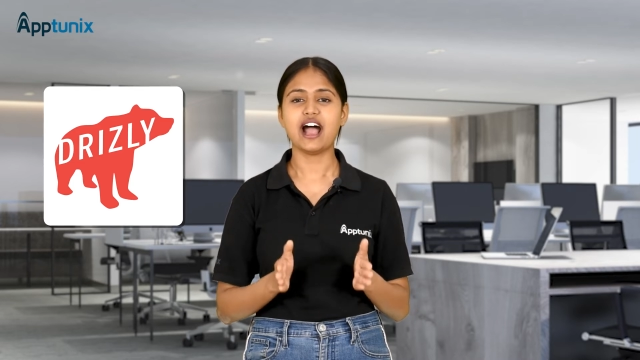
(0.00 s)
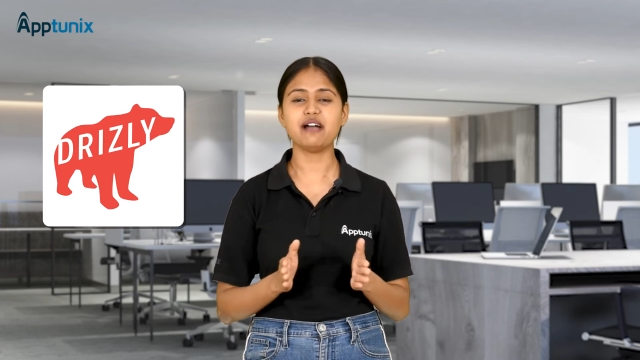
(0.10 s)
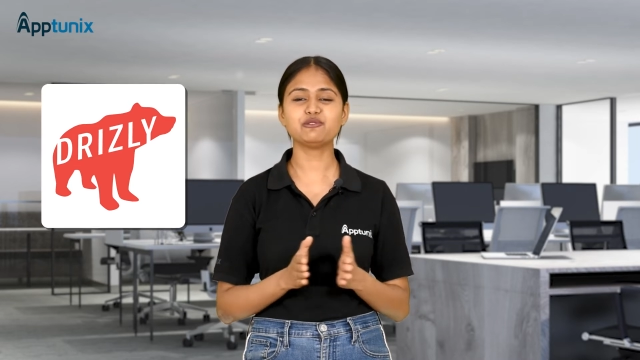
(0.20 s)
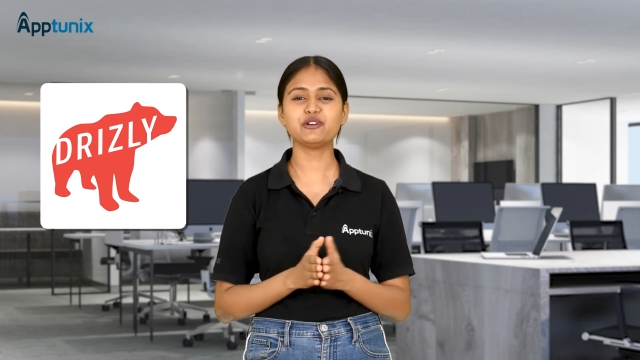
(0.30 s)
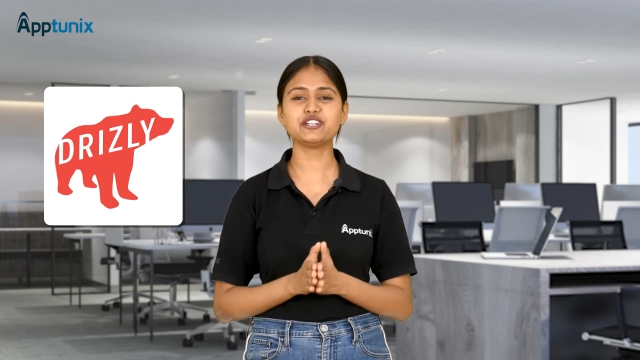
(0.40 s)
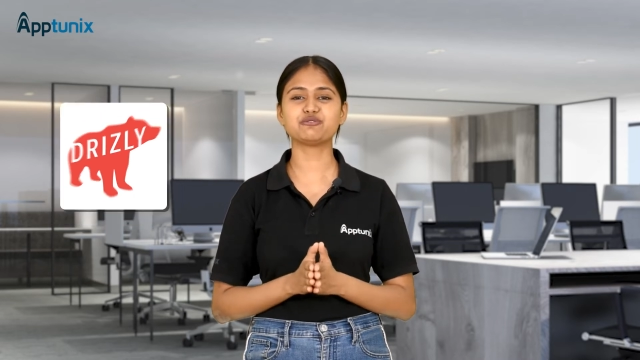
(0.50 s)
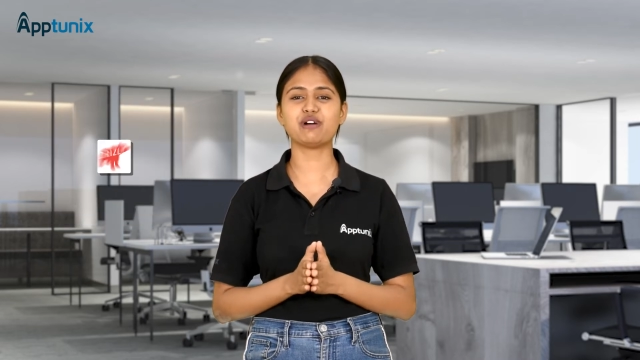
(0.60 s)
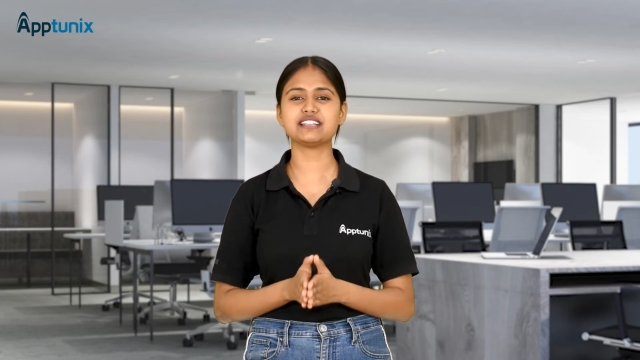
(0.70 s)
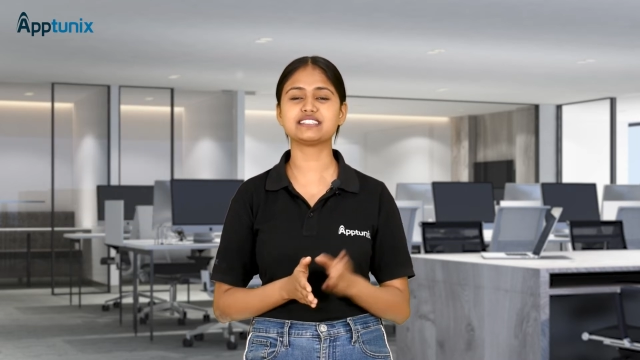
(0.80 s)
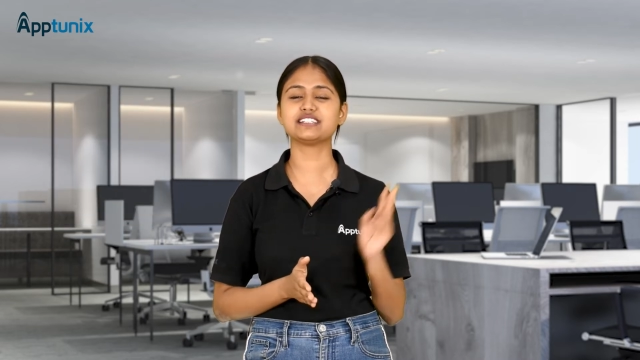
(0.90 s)
I'm going
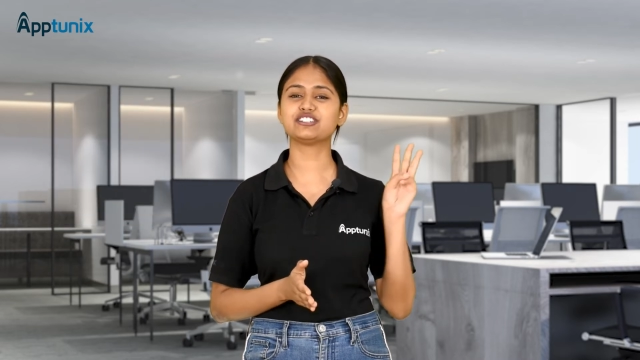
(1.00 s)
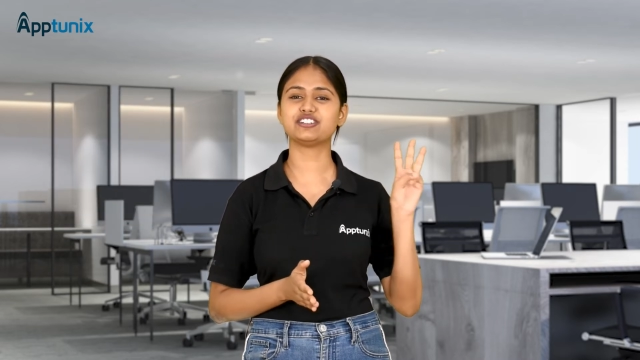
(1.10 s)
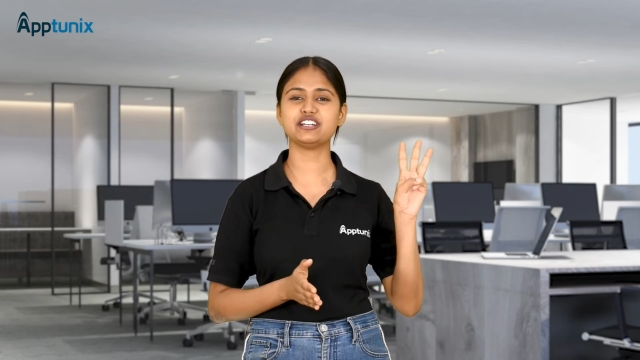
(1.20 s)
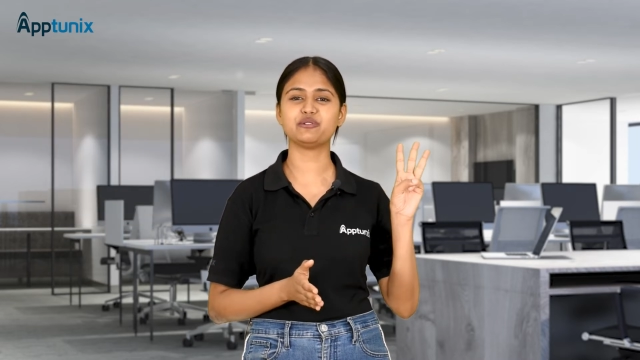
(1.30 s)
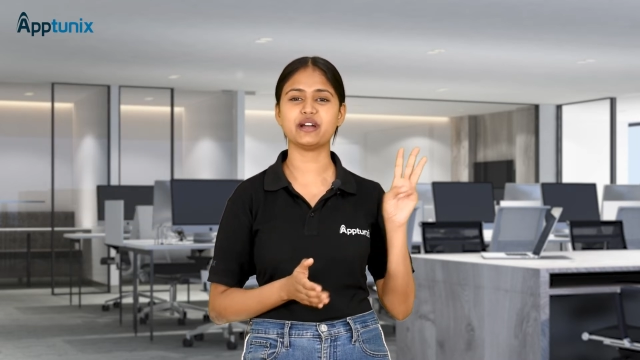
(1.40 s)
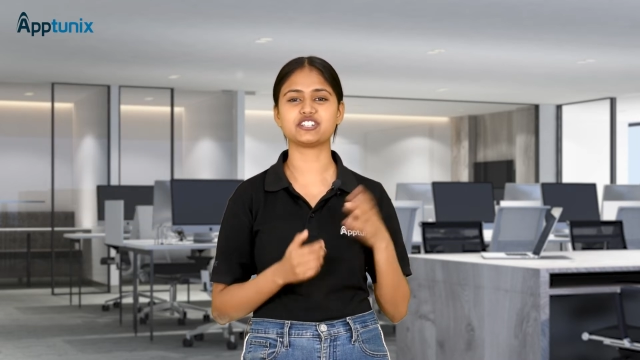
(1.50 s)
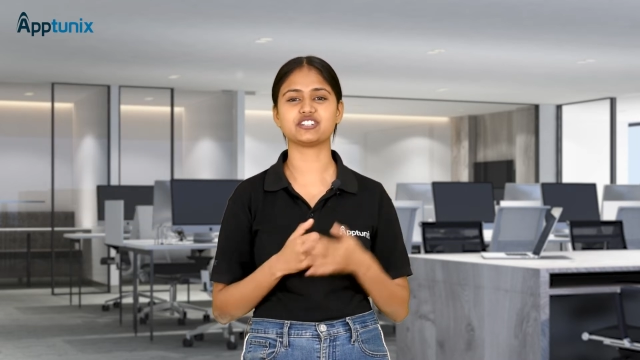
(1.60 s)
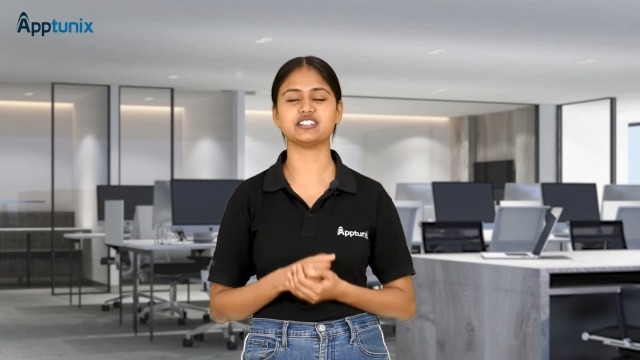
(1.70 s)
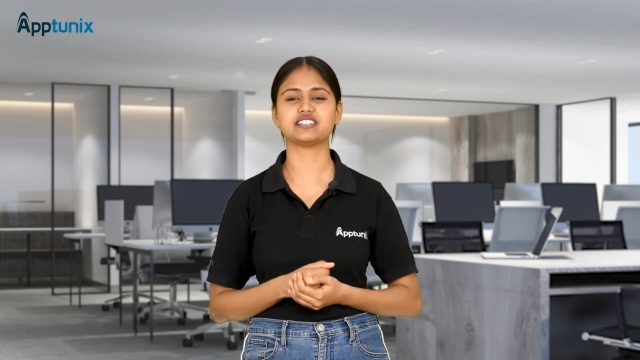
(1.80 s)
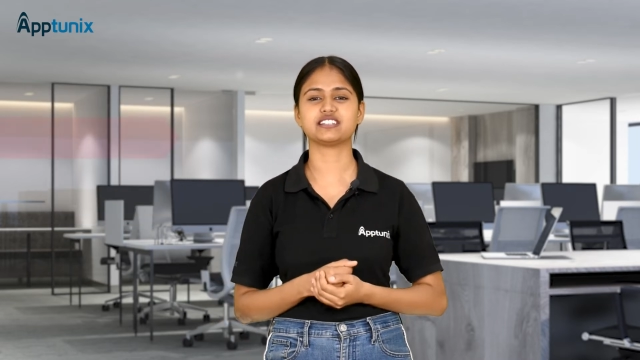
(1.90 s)
to answer three questions.